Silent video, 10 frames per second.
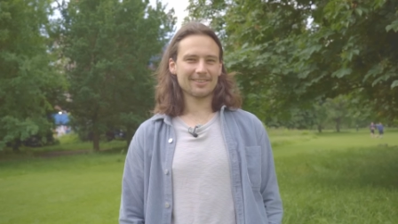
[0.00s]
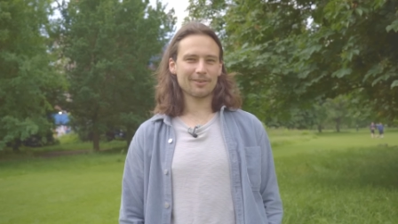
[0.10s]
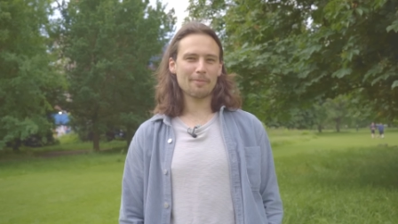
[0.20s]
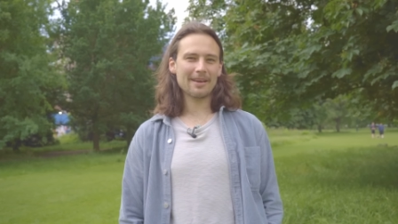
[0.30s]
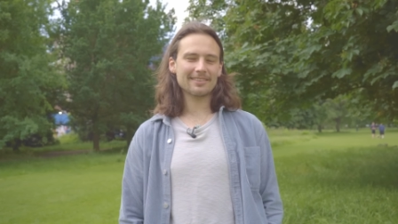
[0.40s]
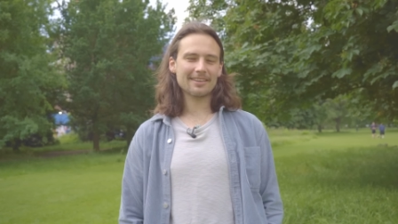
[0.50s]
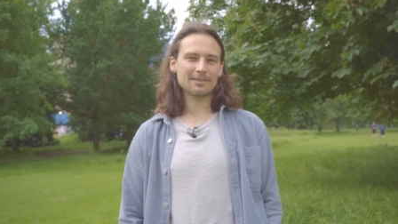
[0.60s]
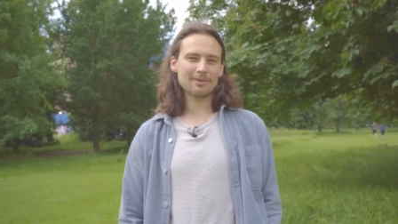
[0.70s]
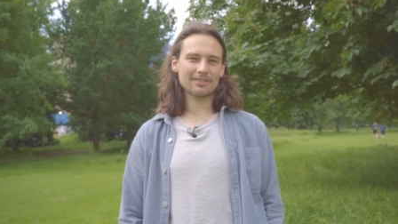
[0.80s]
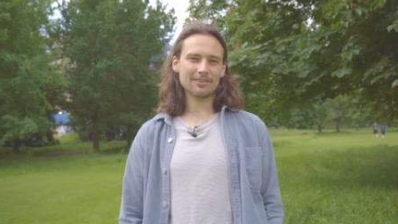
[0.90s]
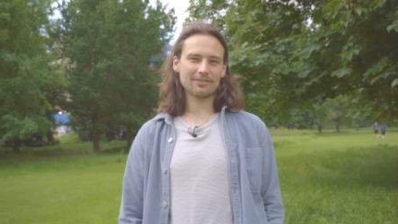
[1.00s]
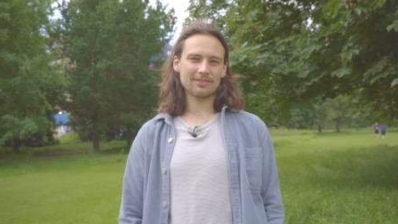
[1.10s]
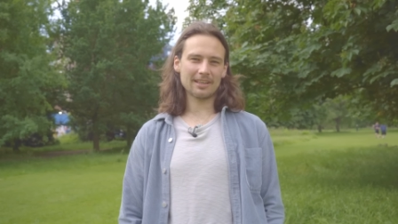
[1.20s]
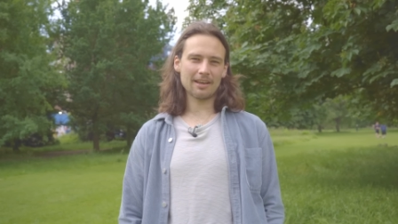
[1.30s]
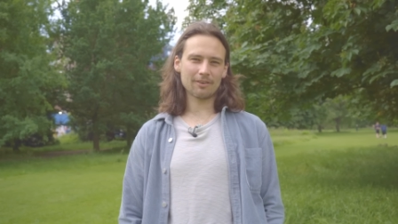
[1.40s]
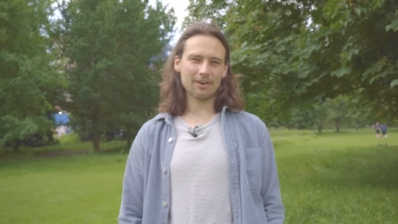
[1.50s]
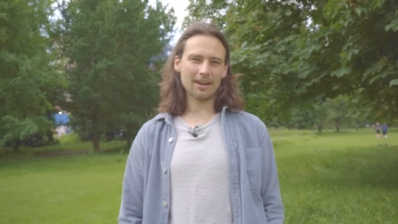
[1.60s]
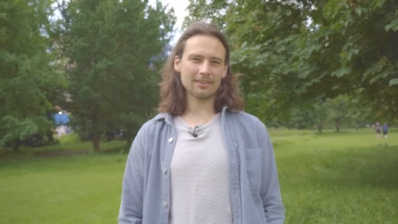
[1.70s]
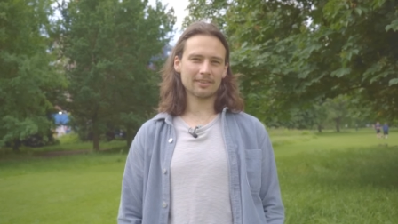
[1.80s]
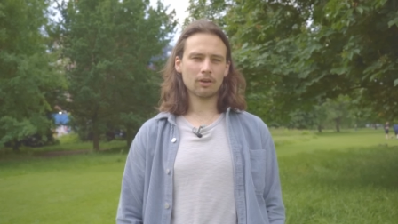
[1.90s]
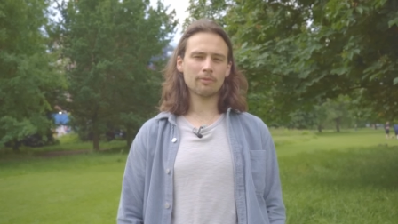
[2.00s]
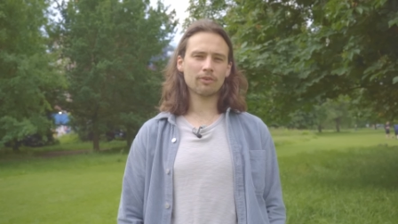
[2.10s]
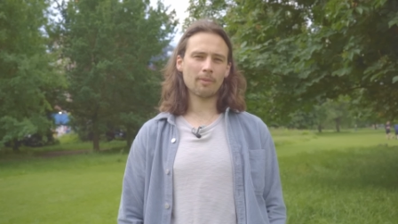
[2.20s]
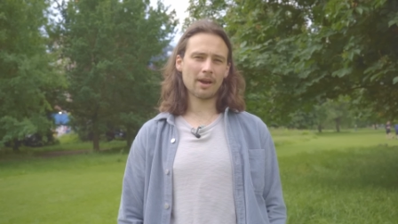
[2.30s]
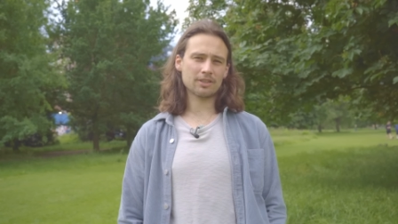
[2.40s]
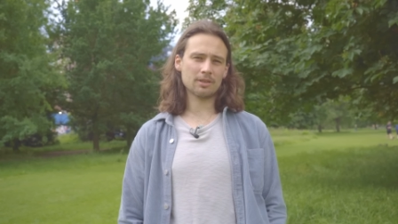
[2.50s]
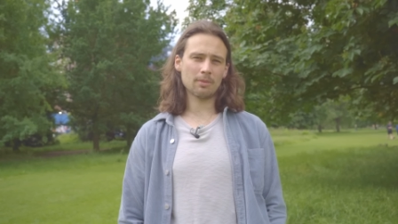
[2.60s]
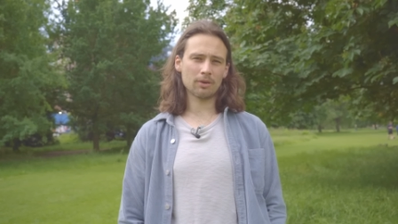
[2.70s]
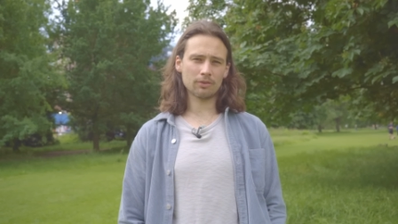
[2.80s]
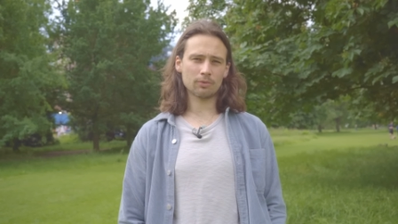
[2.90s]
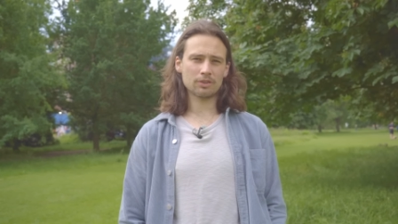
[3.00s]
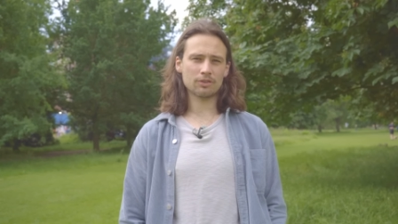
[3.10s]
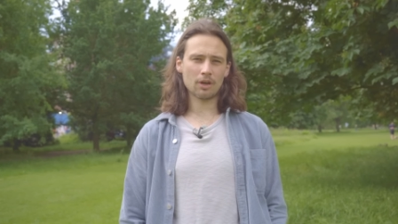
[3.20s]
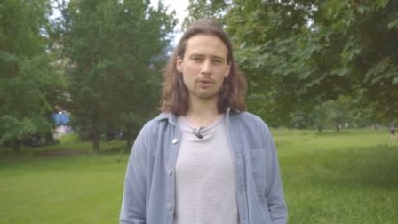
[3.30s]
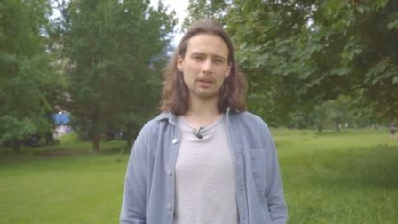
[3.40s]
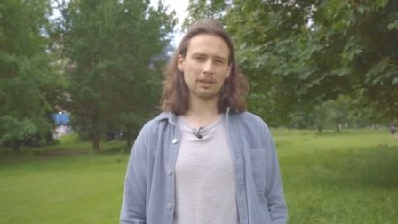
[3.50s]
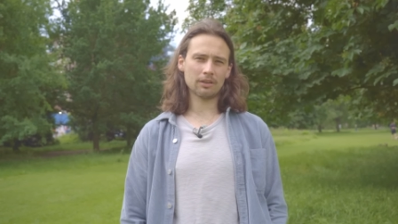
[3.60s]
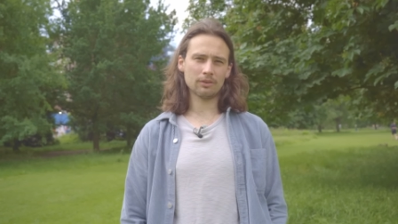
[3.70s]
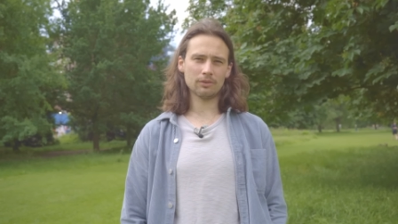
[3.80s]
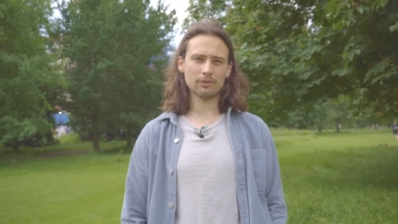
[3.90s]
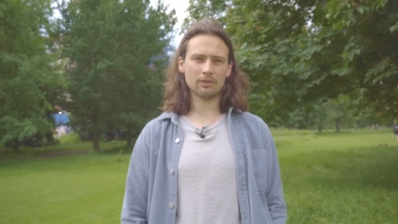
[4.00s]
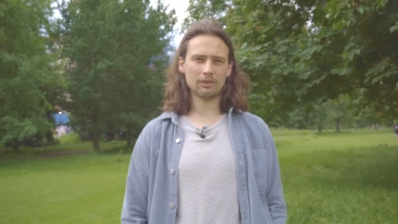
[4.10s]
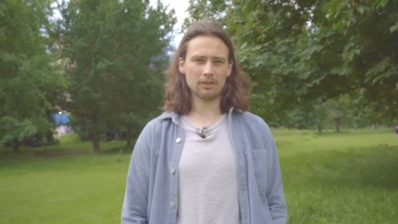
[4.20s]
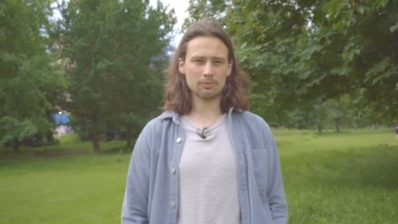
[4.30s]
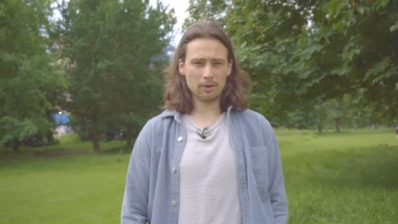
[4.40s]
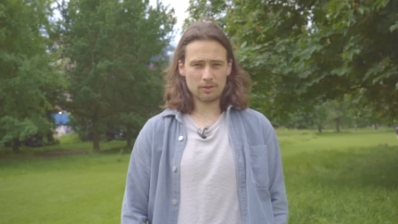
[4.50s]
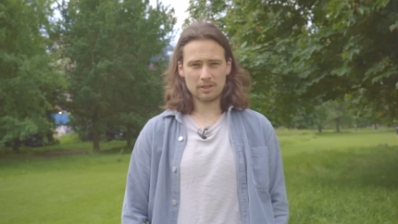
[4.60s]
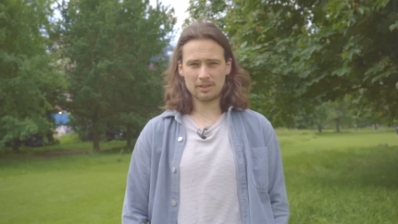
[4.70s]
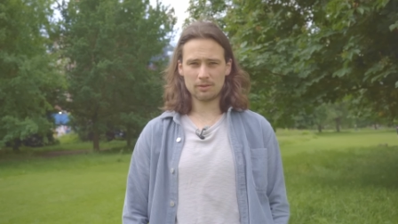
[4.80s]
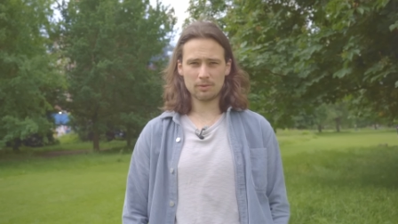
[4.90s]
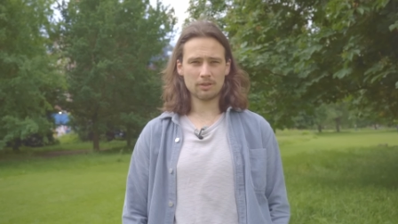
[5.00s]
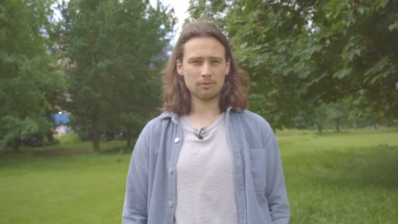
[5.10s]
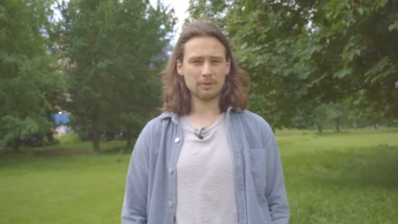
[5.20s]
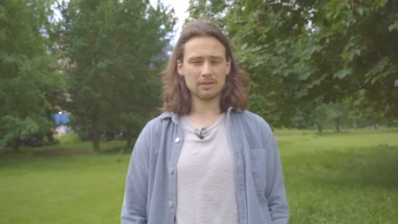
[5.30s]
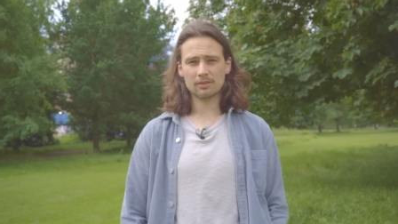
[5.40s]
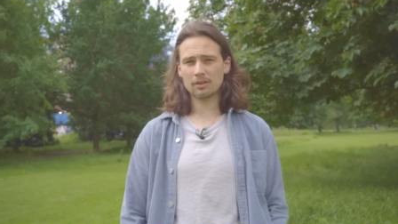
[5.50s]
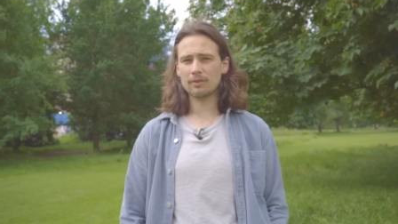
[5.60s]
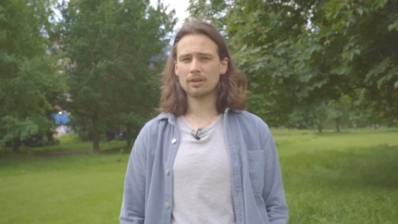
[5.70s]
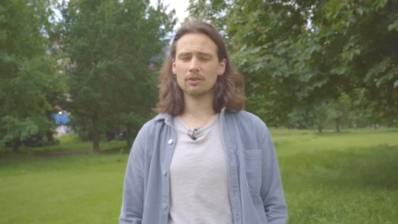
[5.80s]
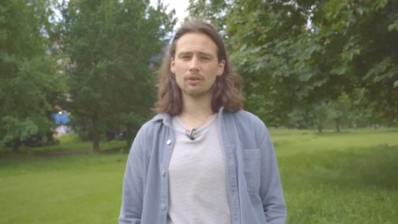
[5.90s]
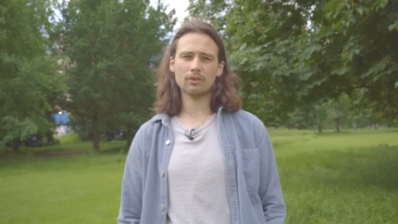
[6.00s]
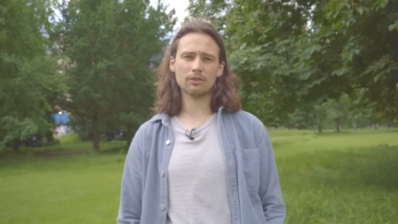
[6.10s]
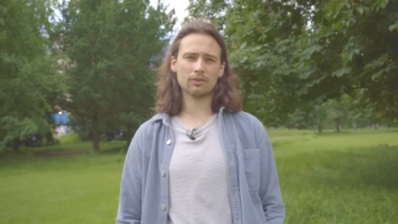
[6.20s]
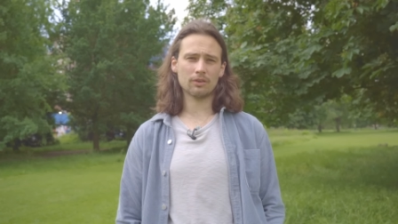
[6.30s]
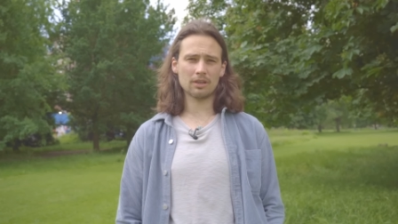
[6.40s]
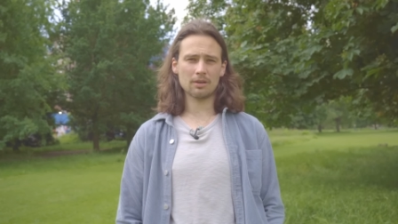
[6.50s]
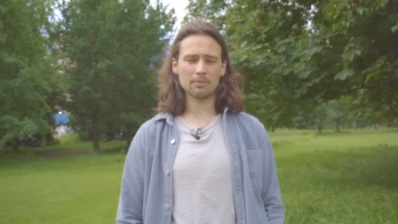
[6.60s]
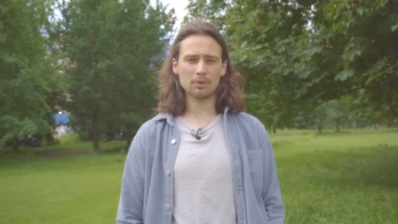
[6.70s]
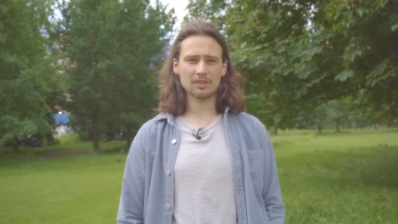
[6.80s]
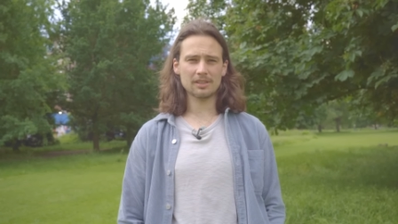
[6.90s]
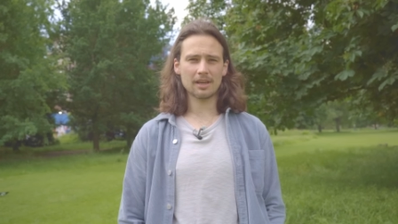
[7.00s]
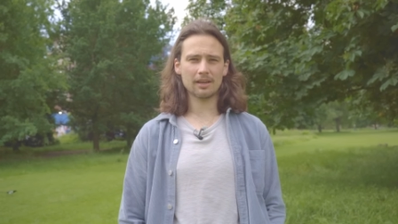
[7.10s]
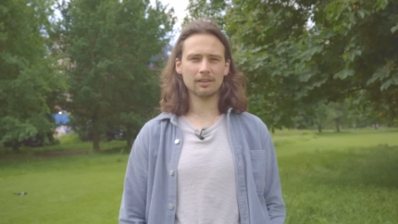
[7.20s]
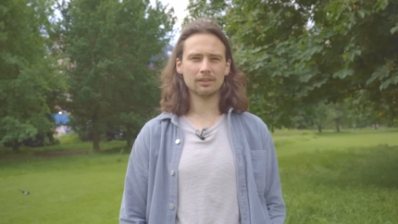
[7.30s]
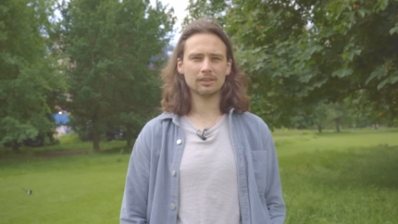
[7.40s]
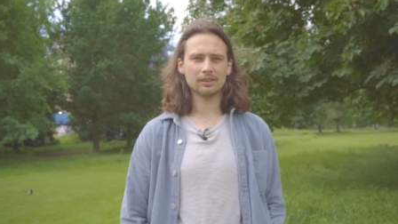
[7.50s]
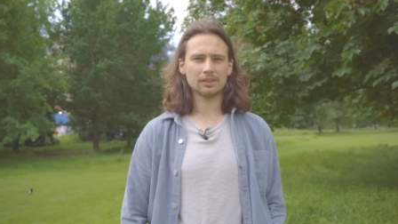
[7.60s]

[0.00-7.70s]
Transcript: So our best estimates of sea level rise come from ice sheet models which don't include these processes which have been discovered or studied in more detail.